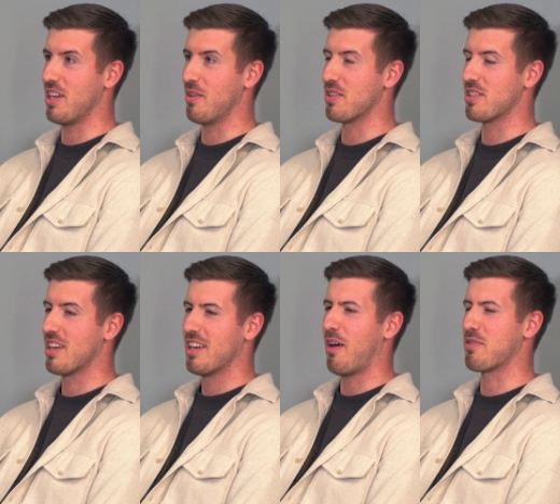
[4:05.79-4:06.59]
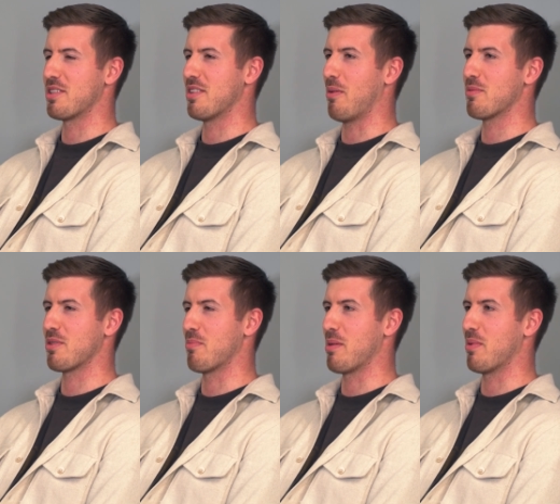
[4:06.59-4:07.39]
There's obviously not,
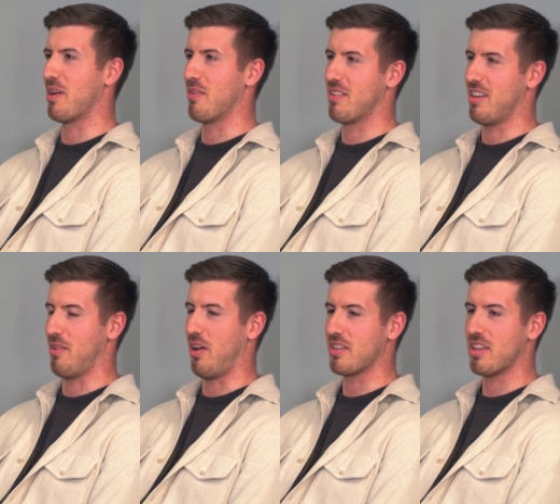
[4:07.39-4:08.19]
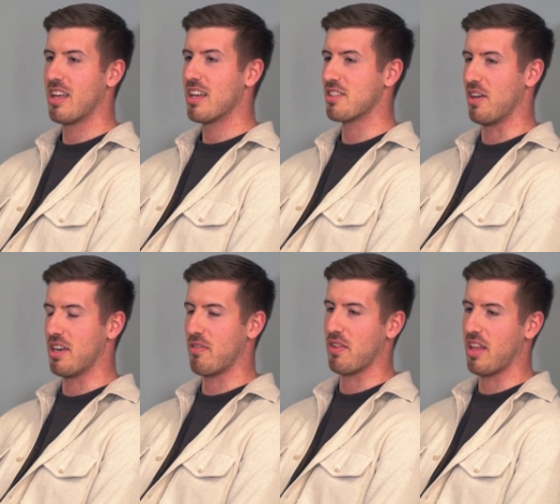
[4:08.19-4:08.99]
some people don't like certain
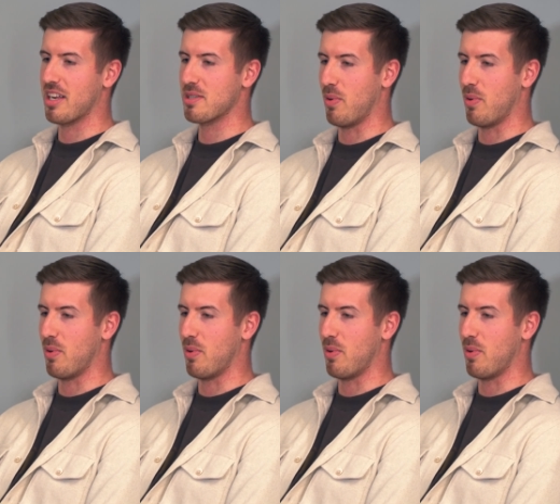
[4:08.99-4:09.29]
different things,